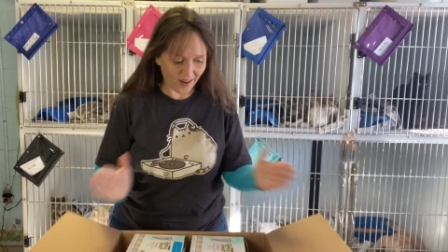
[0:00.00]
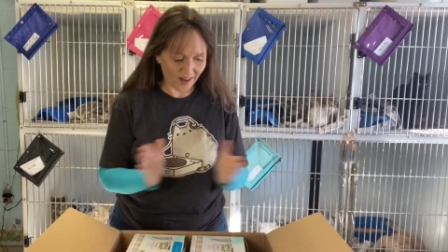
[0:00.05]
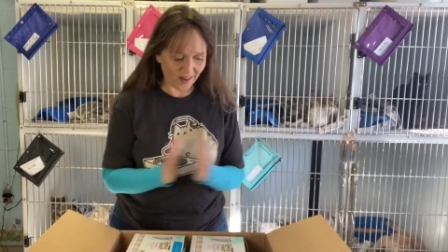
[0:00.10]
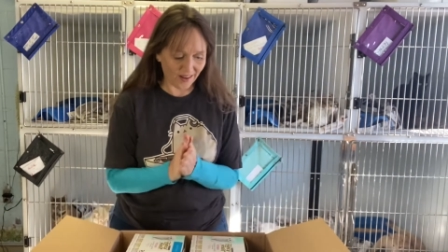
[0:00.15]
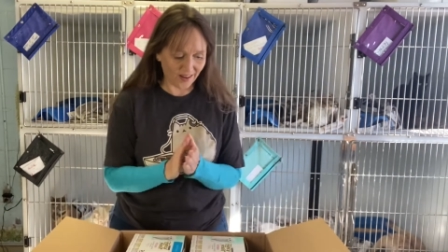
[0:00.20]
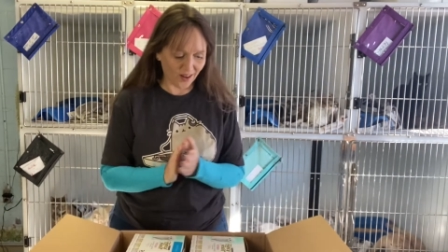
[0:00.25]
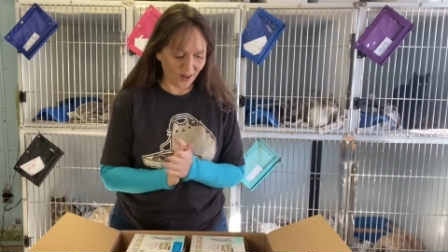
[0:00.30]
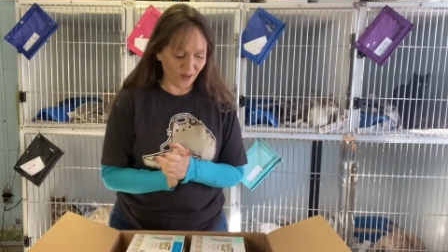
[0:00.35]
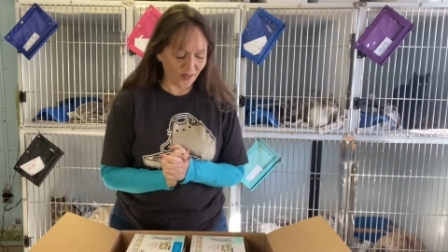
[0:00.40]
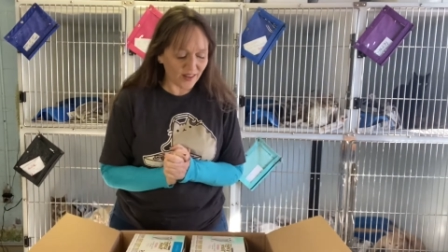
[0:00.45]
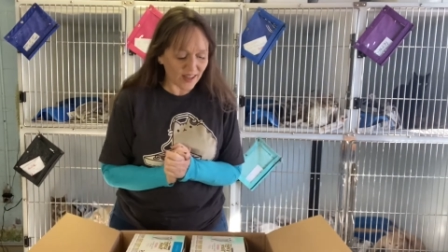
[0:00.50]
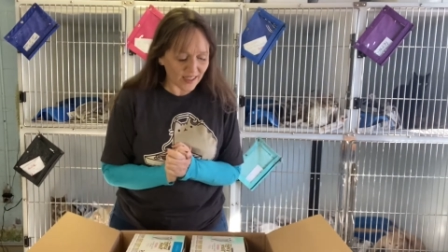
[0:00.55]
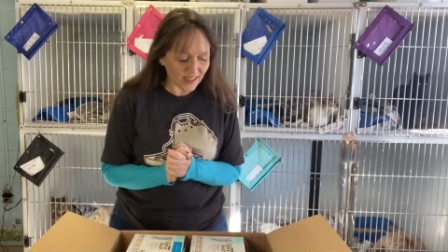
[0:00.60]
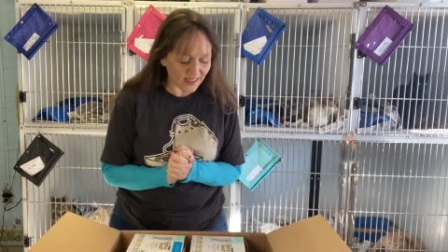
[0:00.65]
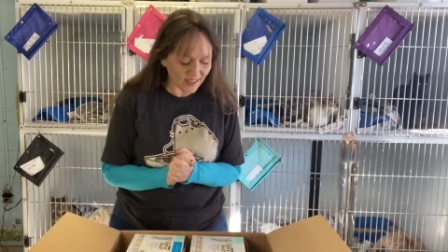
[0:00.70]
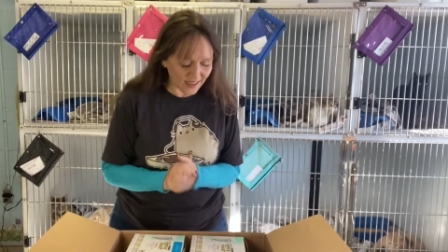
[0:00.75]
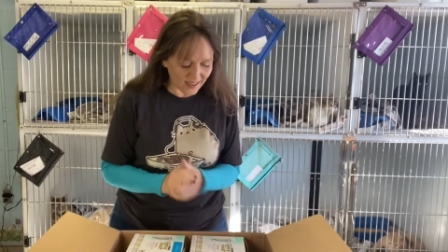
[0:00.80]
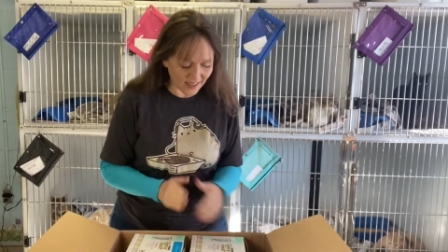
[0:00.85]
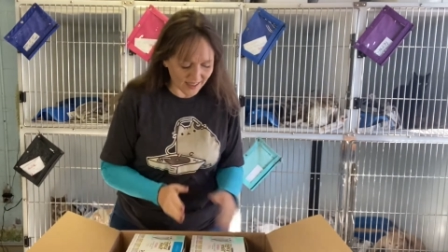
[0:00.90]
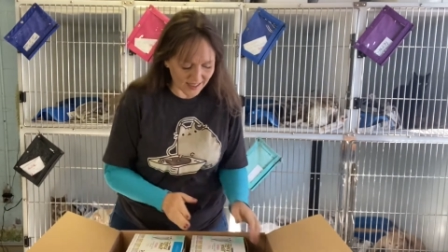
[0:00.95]
Oh my
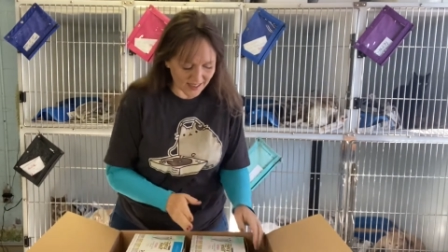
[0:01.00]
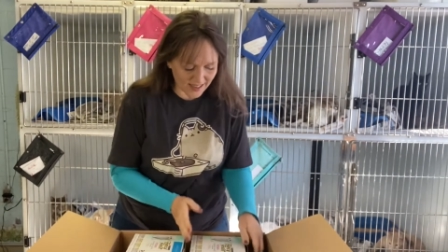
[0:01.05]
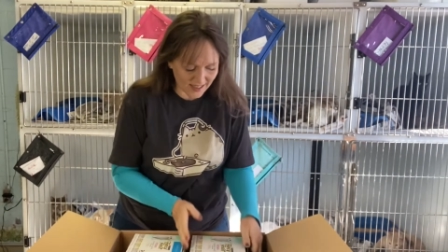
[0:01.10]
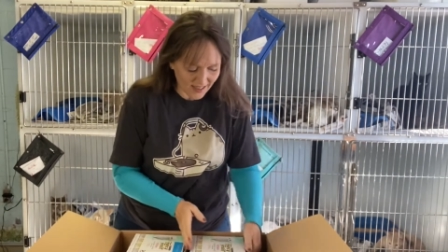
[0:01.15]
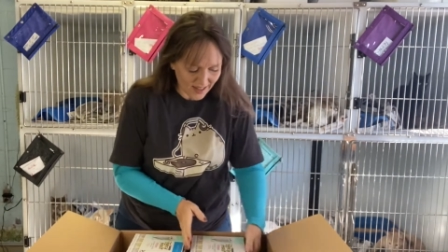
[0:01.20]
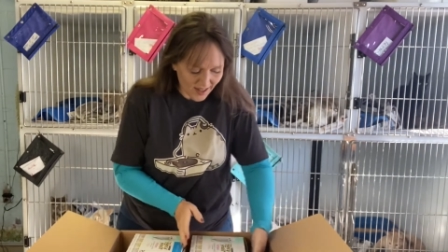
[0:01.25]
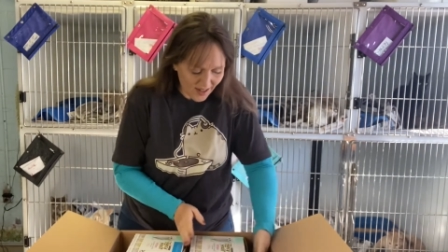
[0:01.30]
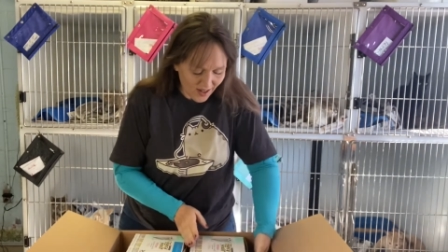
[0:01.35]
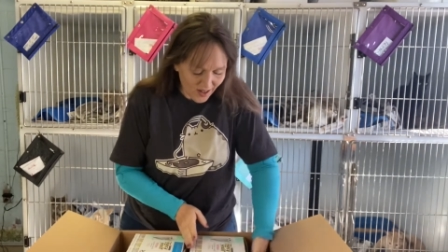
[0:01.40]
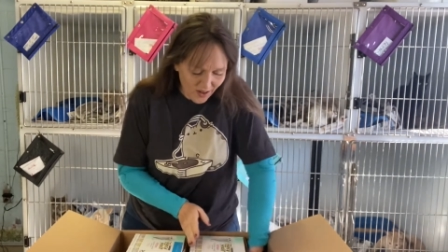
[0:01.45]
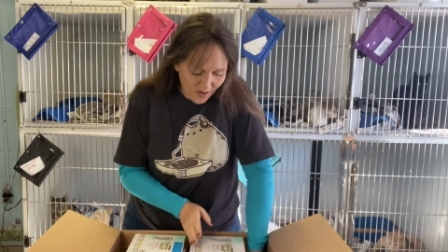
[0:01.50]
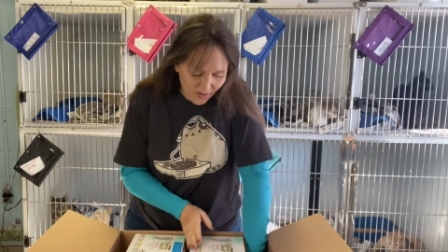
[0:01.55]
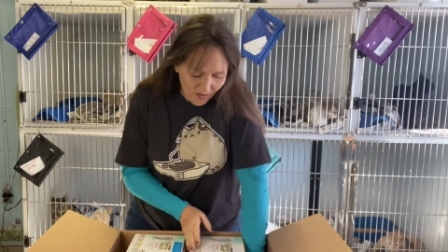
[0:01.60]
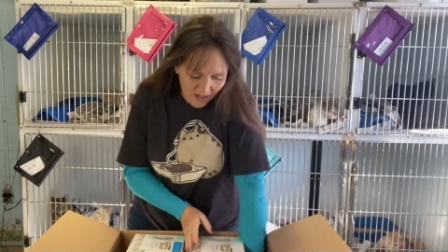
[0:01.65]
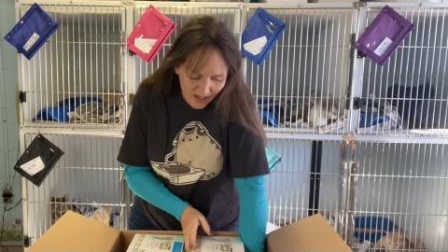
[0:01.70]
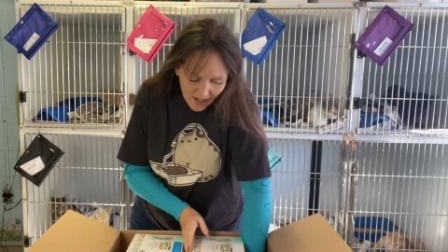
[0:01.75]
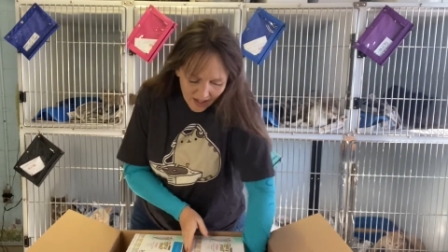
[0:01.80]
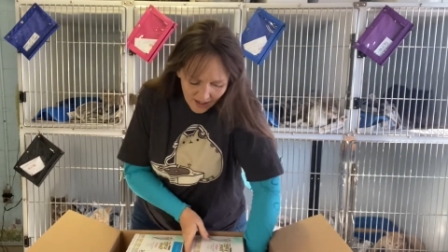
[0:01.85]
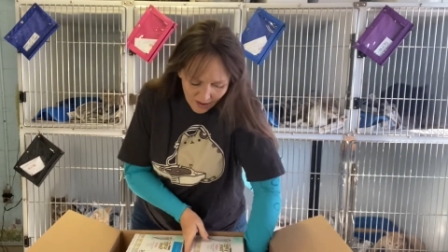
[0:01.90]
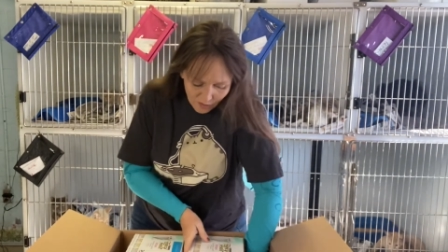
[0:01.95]
goodness. We
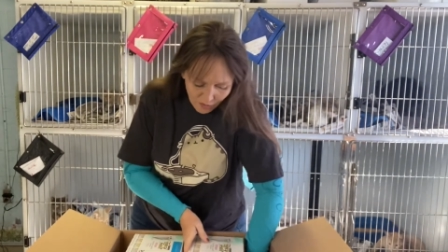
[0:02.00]
got